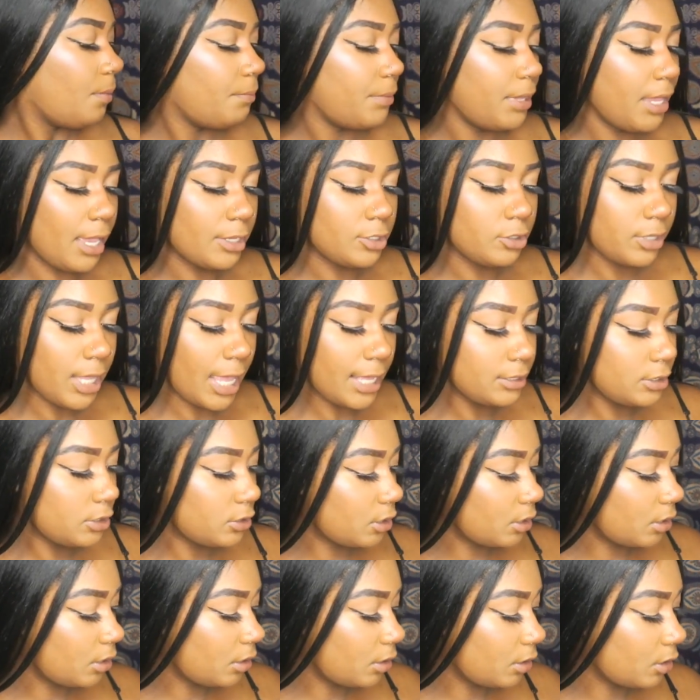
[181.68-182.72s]
But yeah, so that's
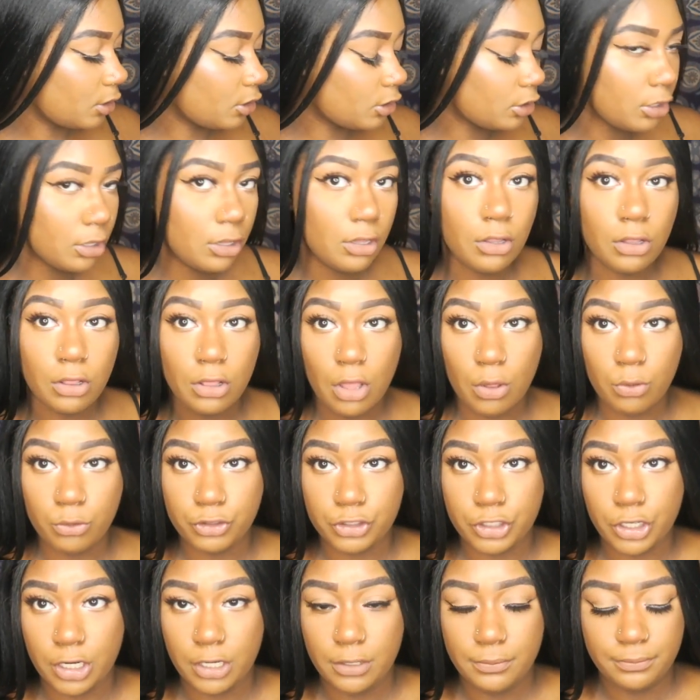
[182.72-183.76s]
the
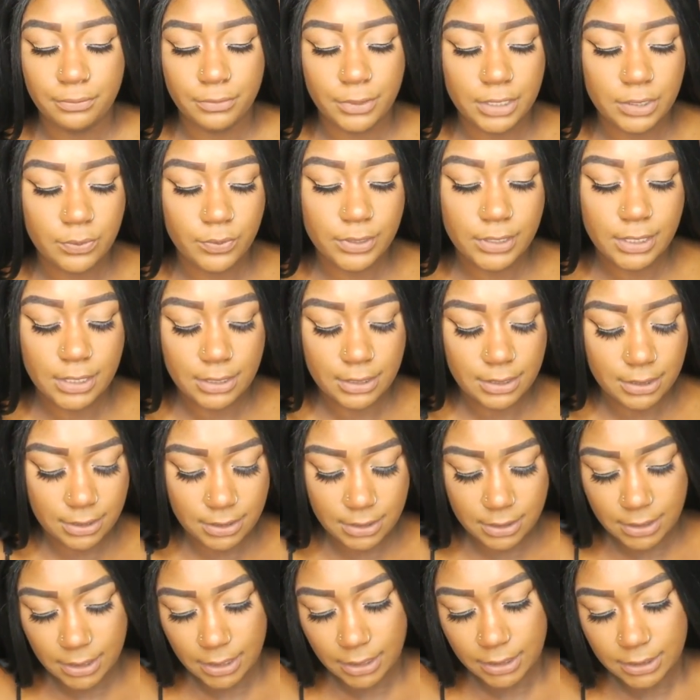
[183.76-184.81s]
closure. This was in
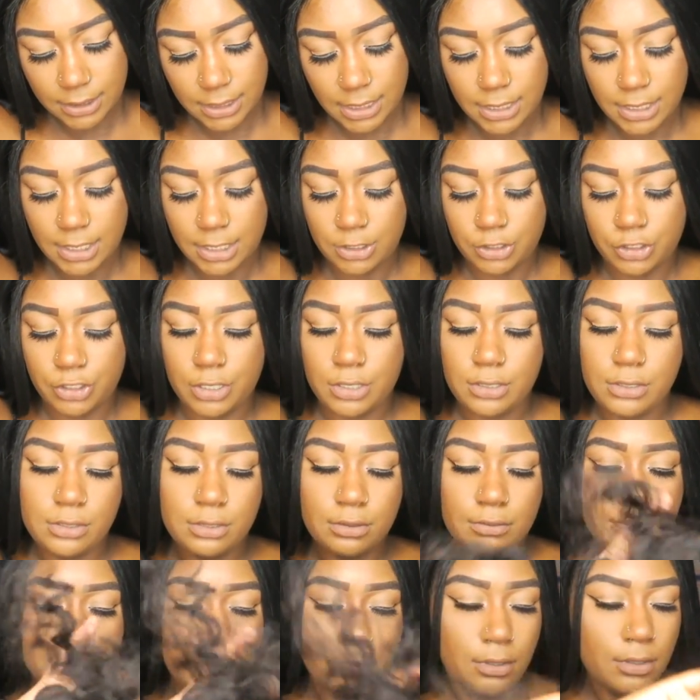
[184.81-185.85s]
16 inches.
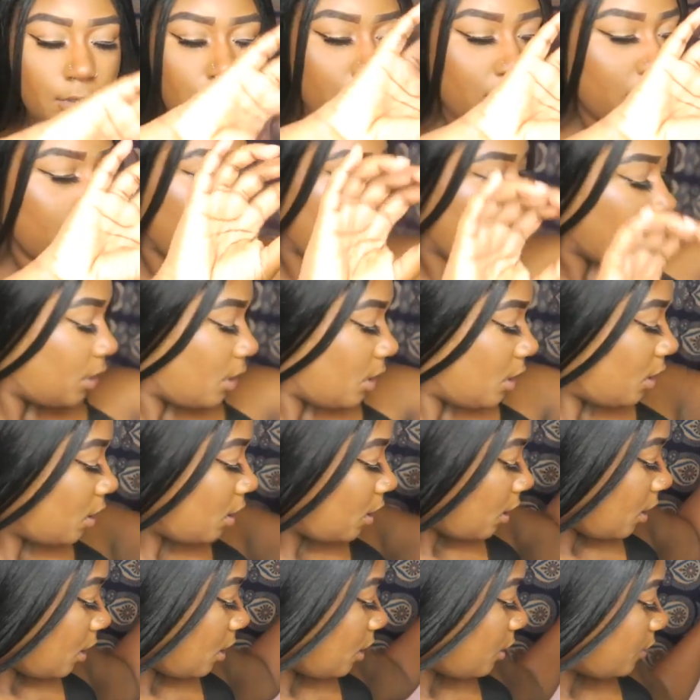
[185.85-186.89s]

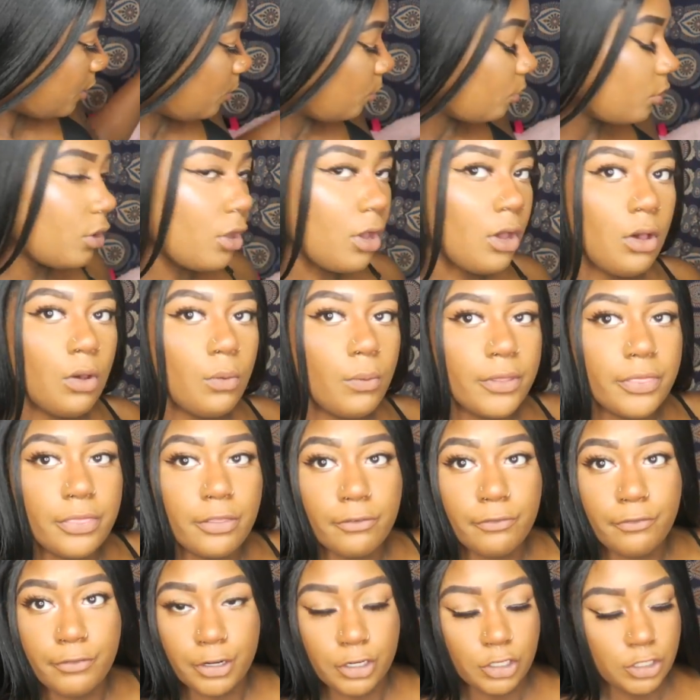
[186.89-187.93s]
And then we'll go with
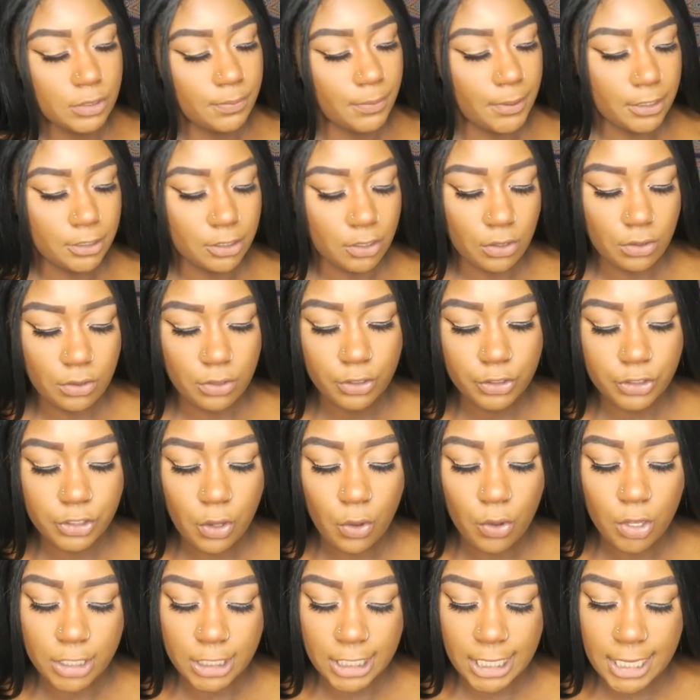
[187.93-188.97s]
the first bundle.
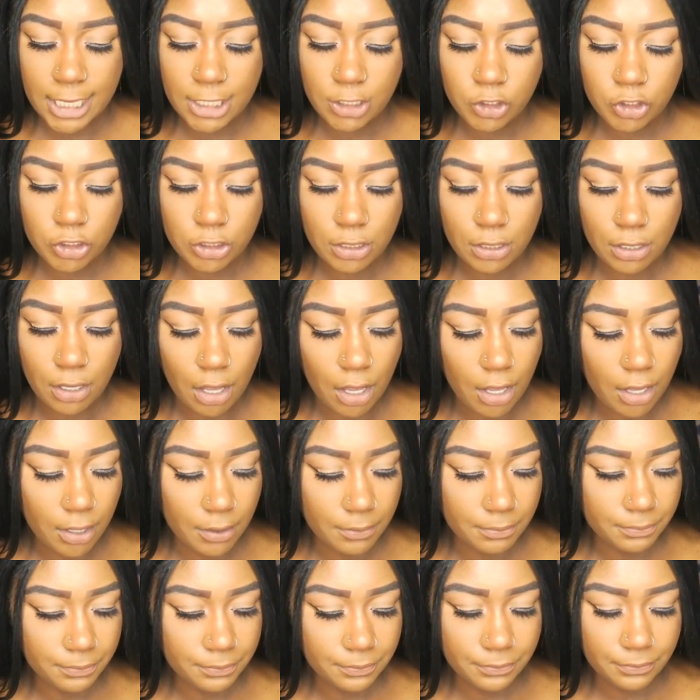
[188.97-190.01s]
So on each,
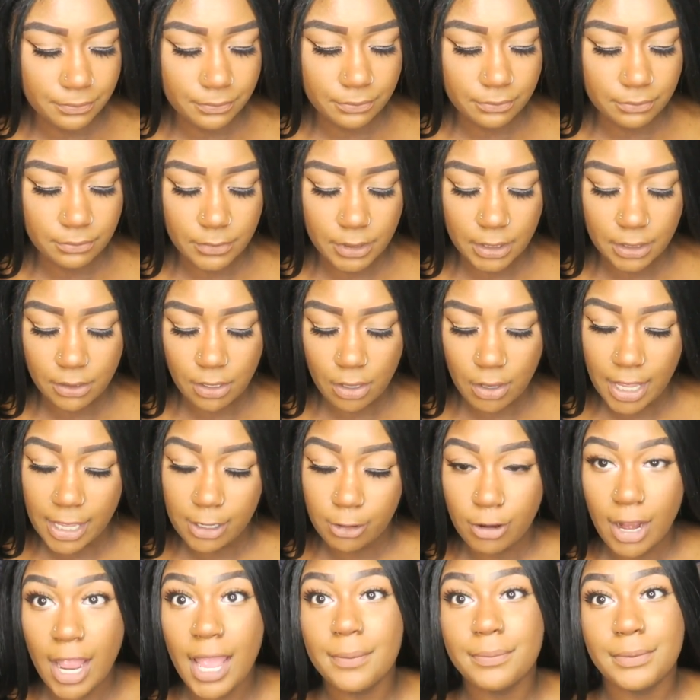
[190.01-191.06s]
when
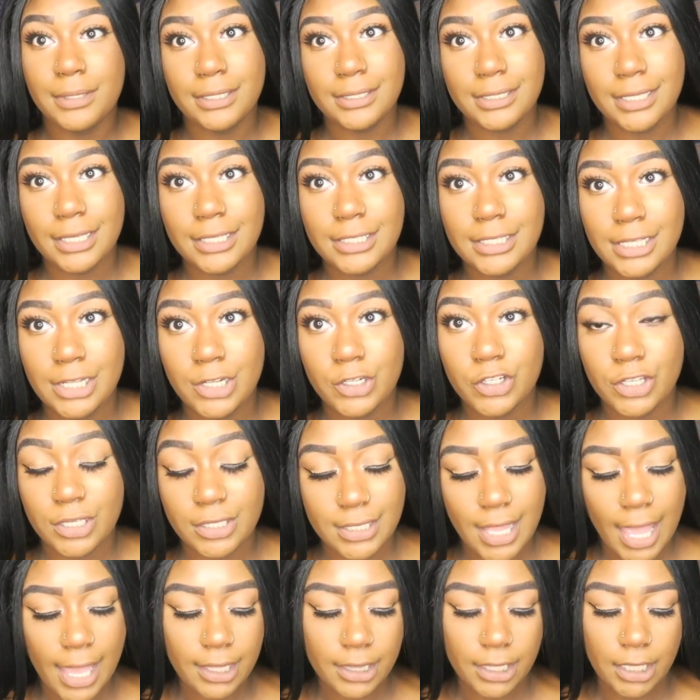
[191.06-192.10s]
I grabbed the 16 inches,
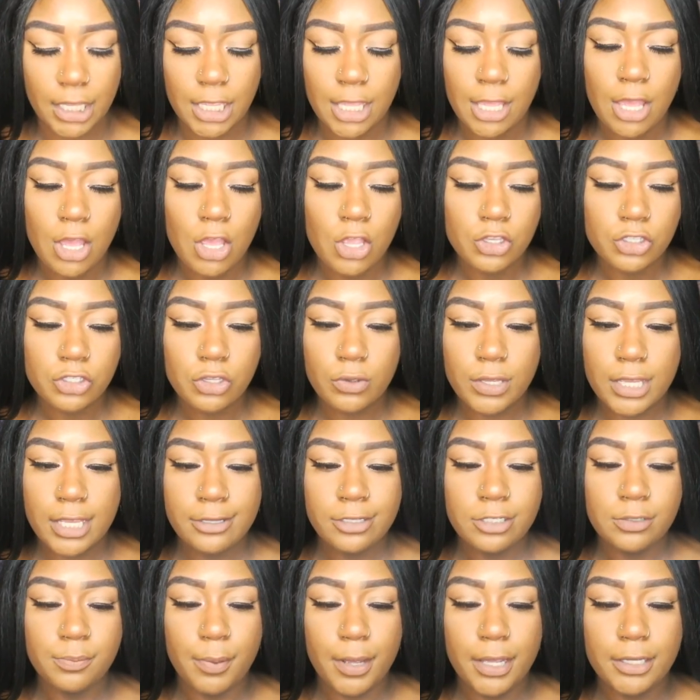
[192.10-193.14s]
exactly. So
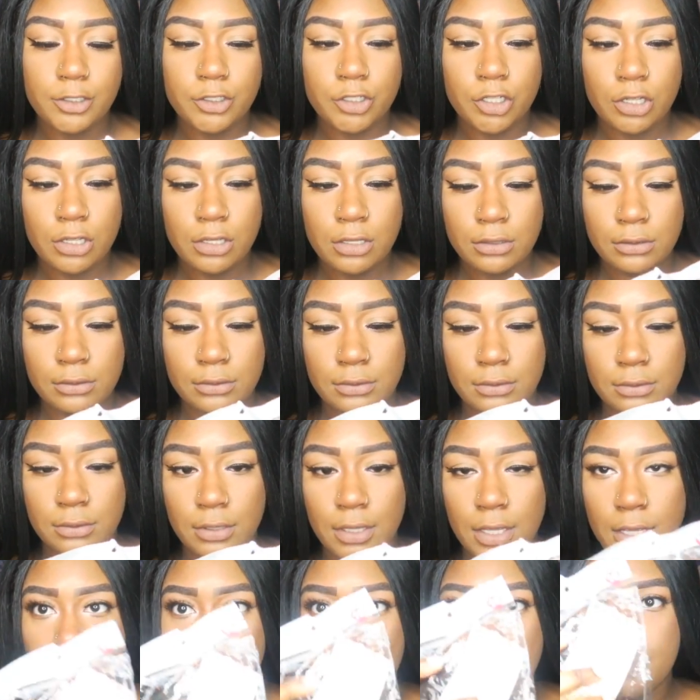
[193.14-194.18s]
each bundle
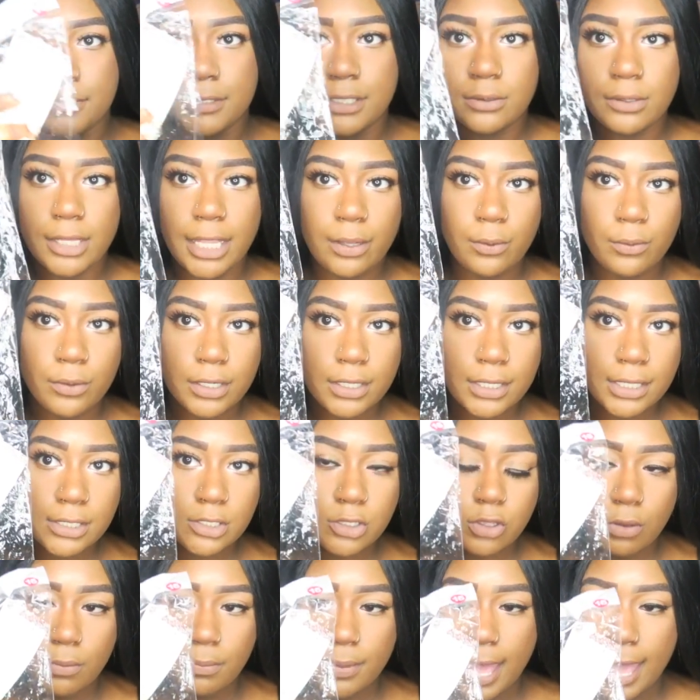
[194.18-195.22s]
comes in like one of
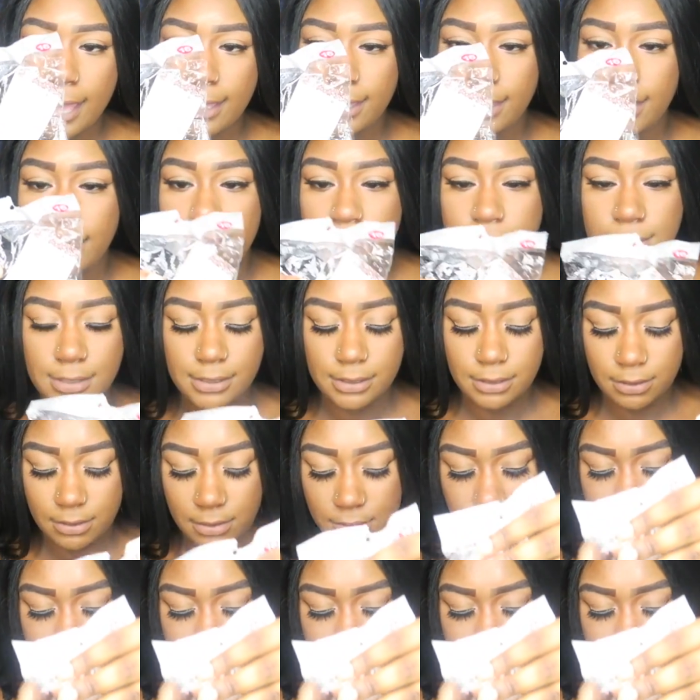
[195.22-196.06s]
these little baggies.